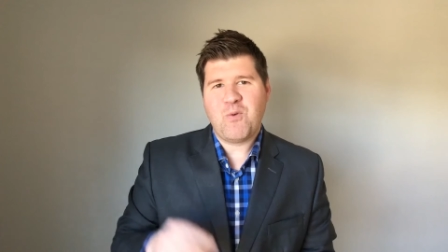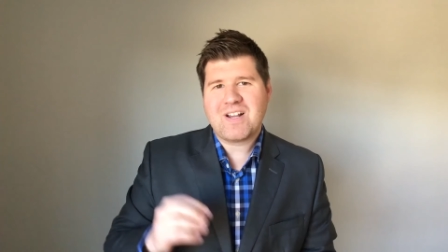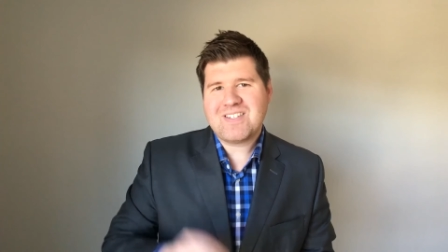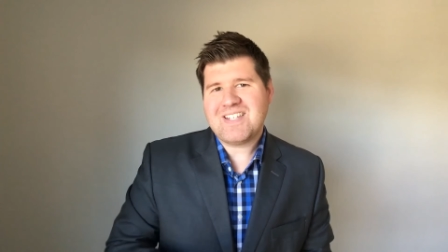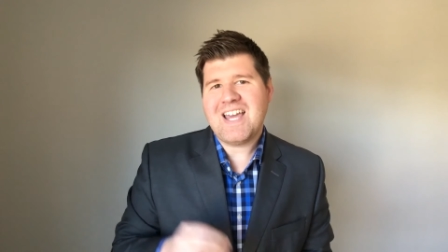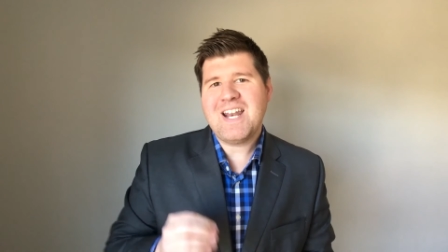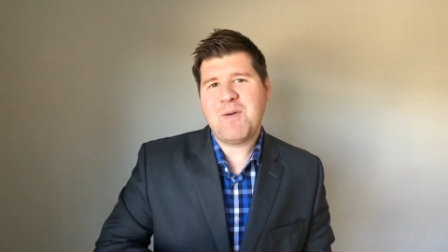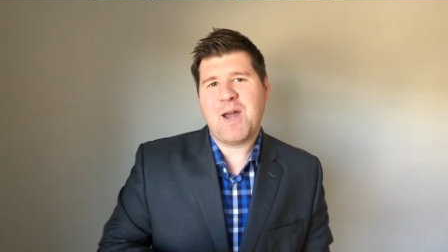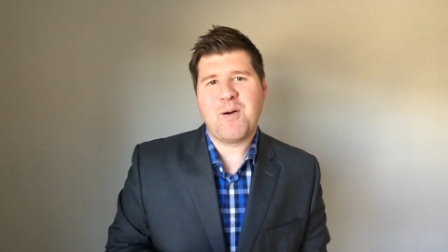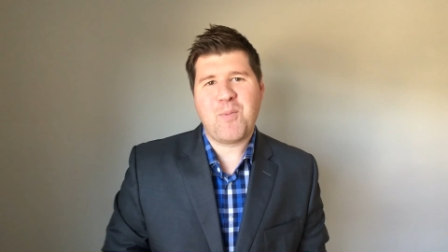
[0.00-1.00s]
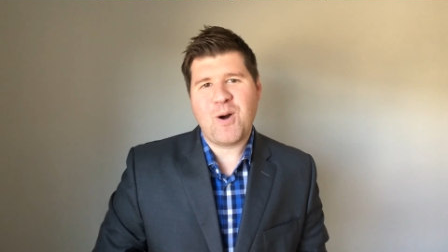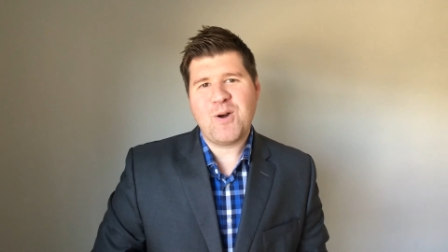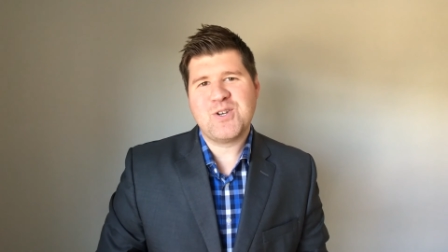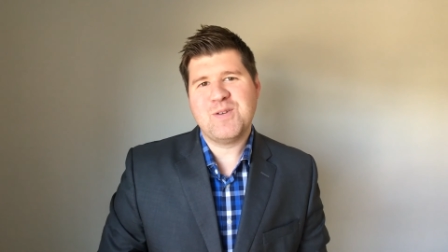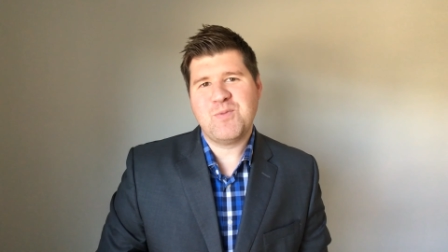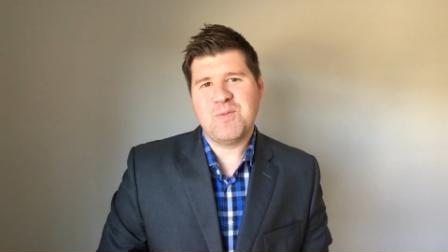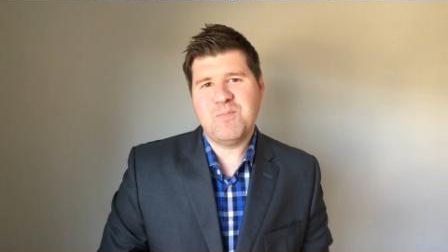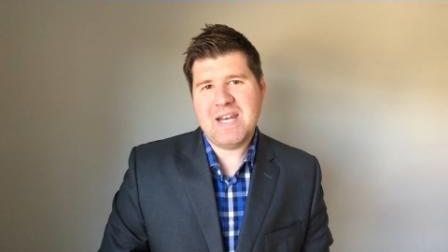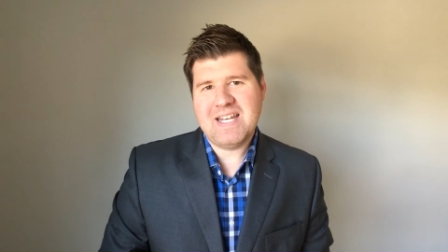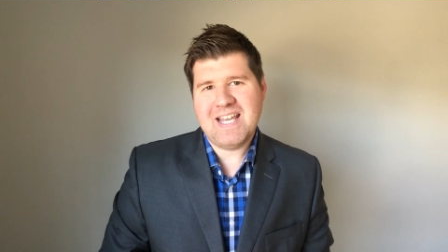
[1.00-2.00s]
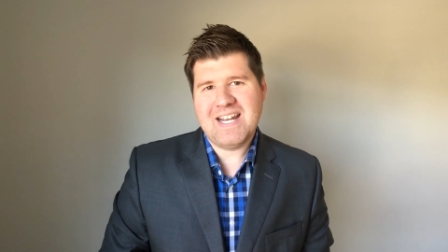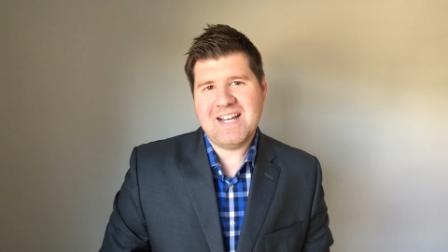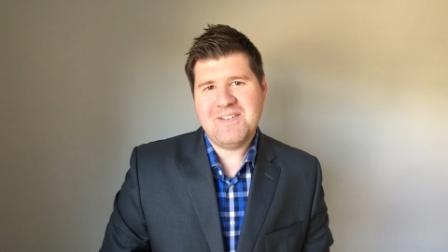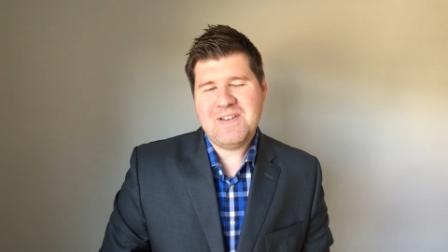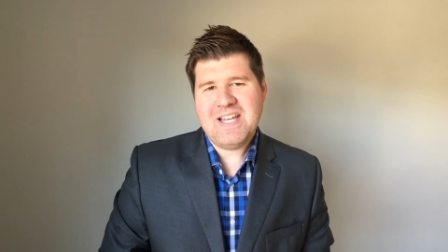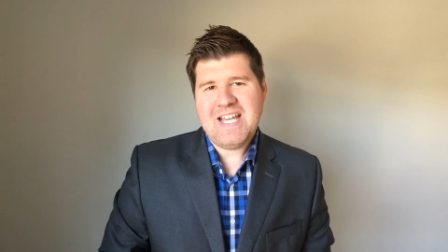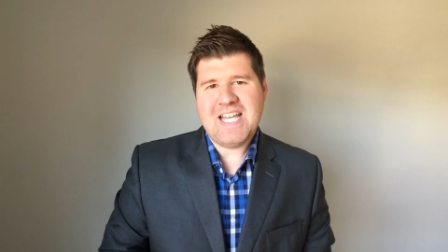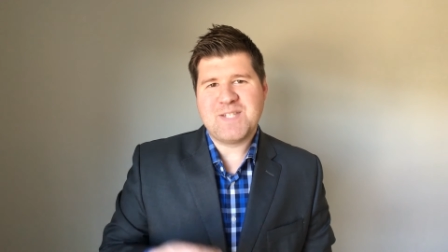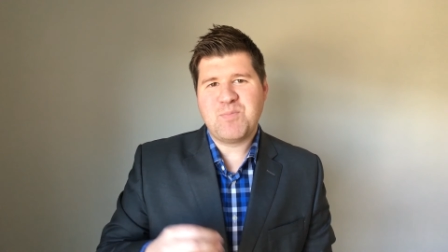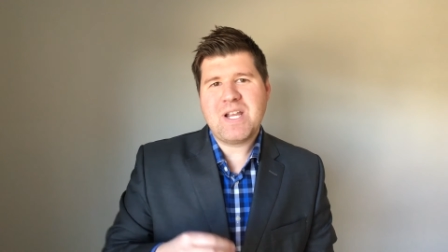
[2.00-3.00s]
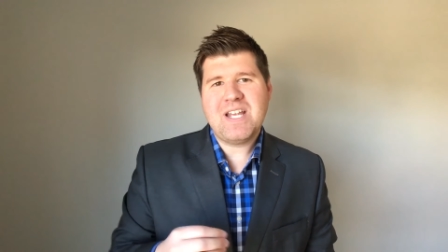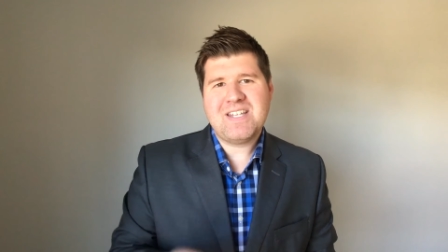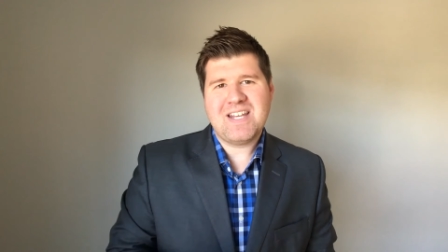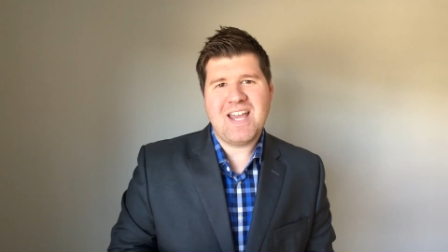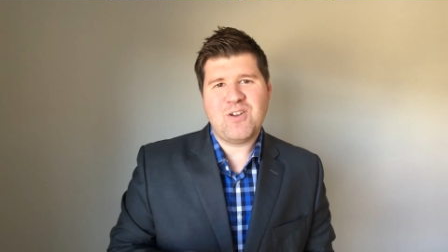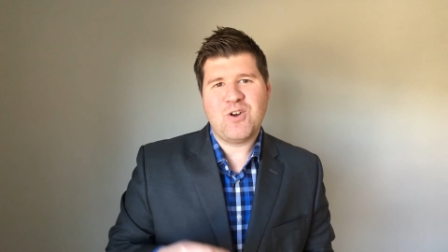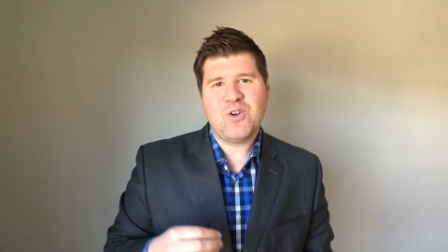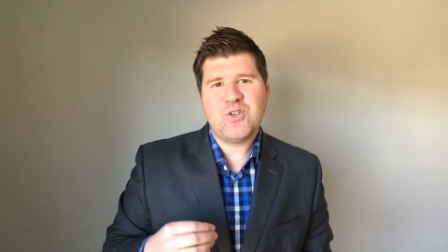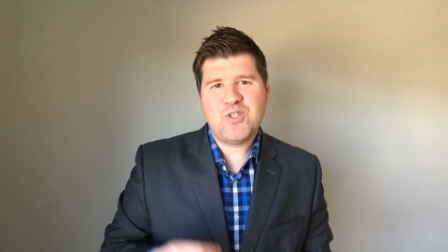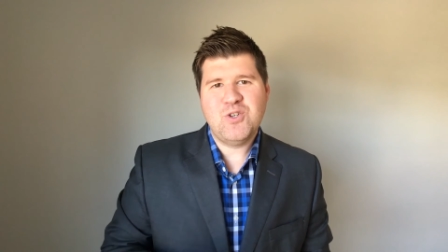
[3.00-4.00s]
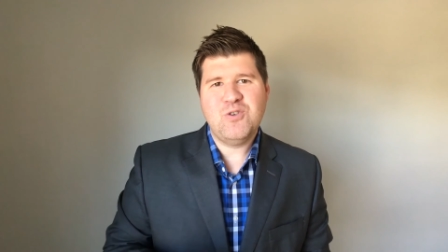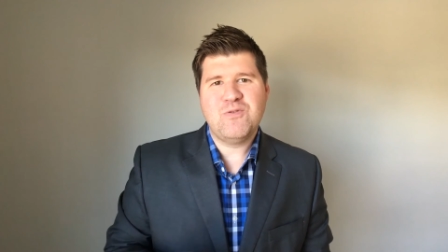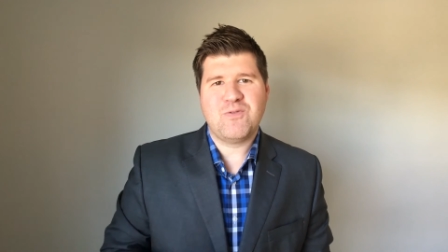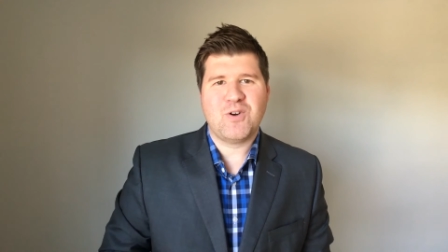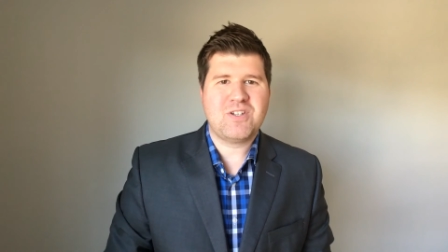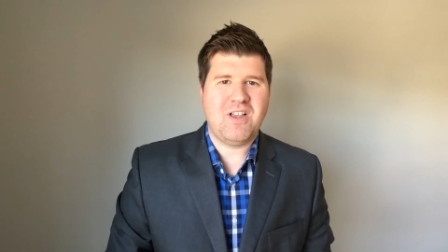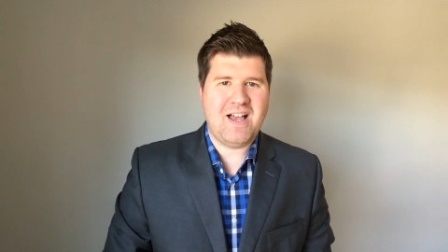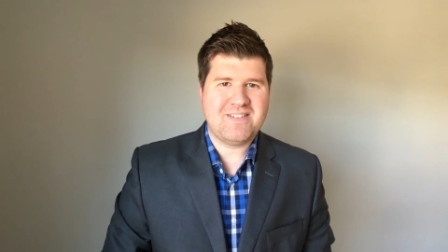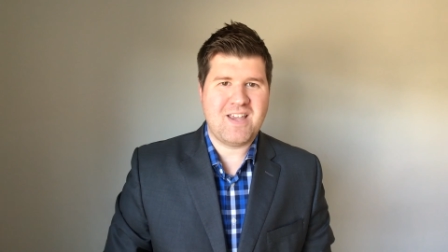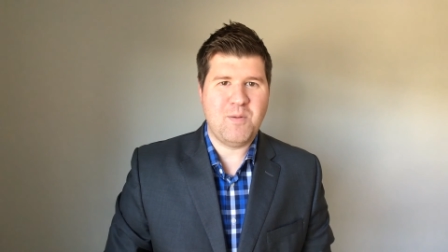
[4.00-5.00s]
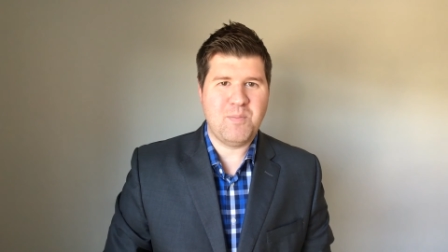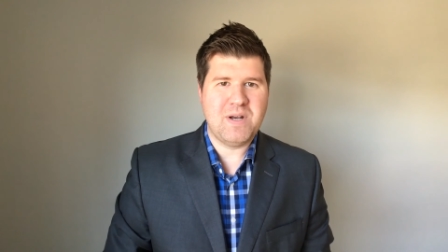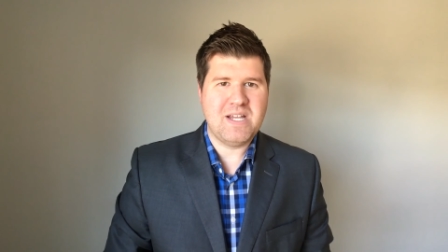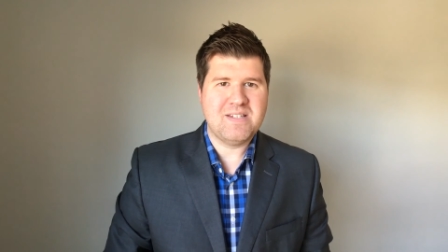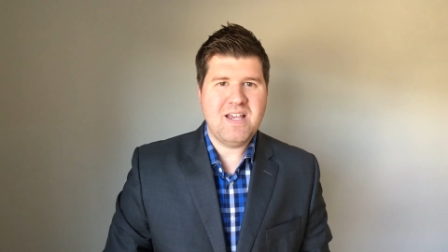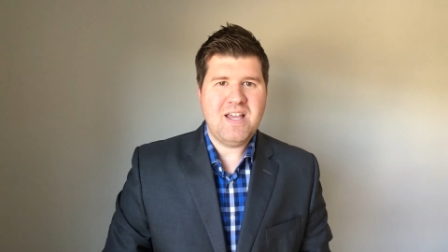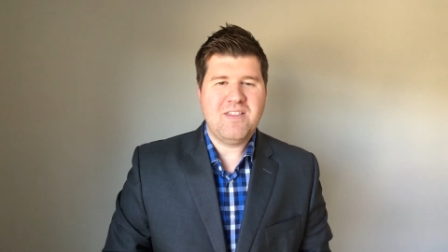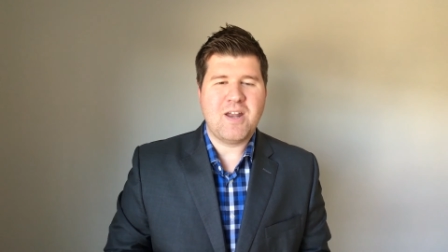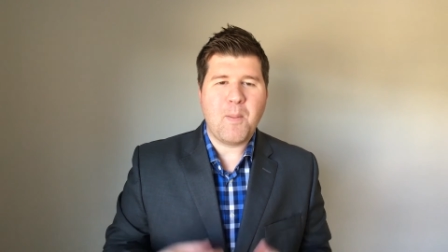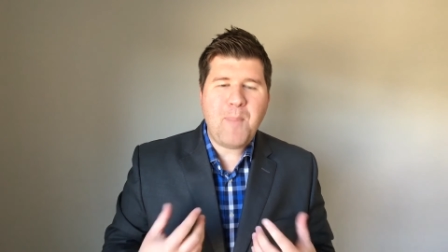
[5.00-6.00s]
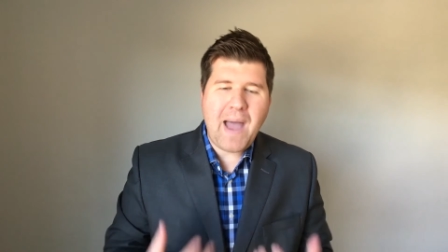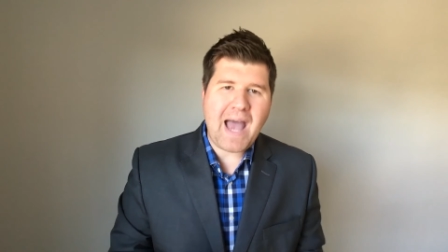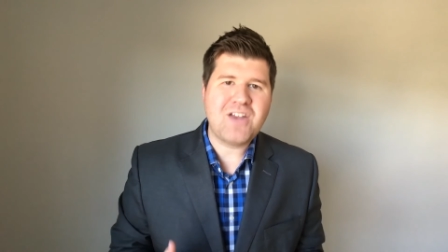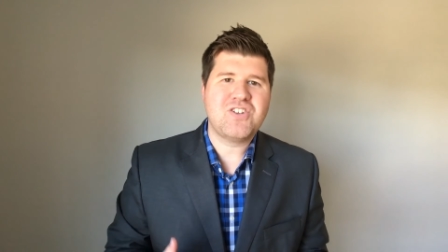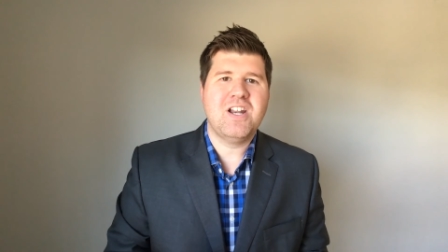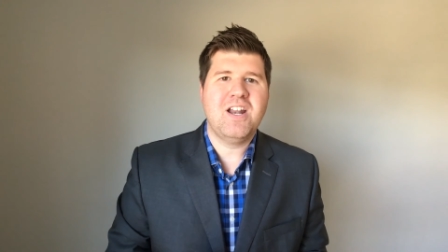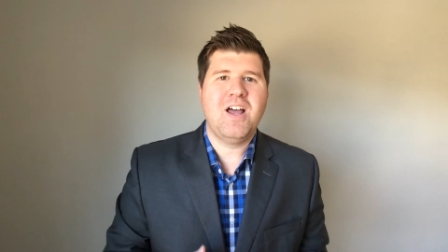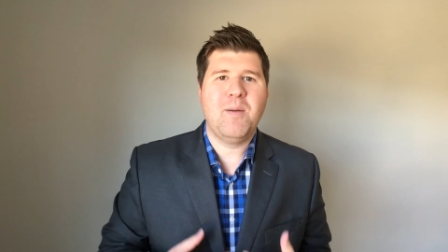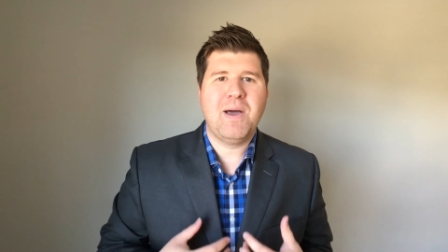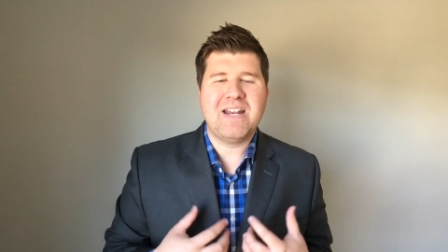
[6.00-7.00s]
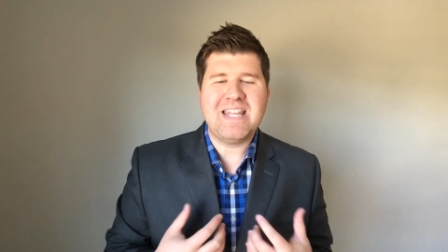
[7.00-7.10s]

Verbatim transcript: We're excited about our partnership with Medidata. It's bringing together two first class companies that are passionate about